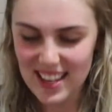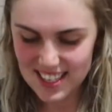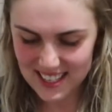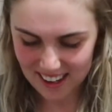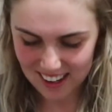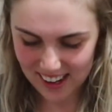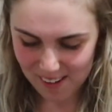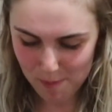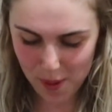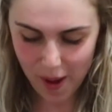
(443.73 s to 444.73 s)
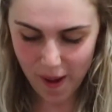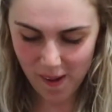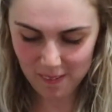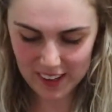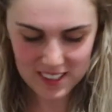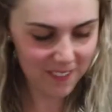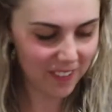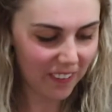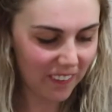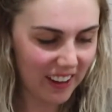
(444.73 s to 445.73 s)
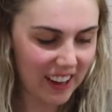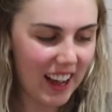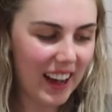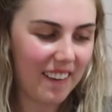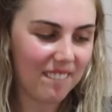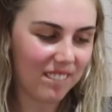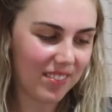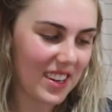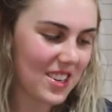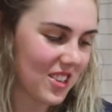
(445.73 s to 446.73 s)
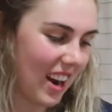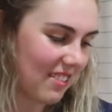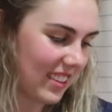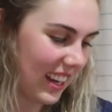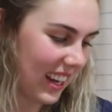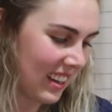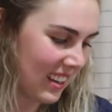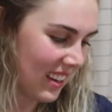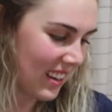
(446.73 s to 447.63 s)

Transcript: So perfect for traveling.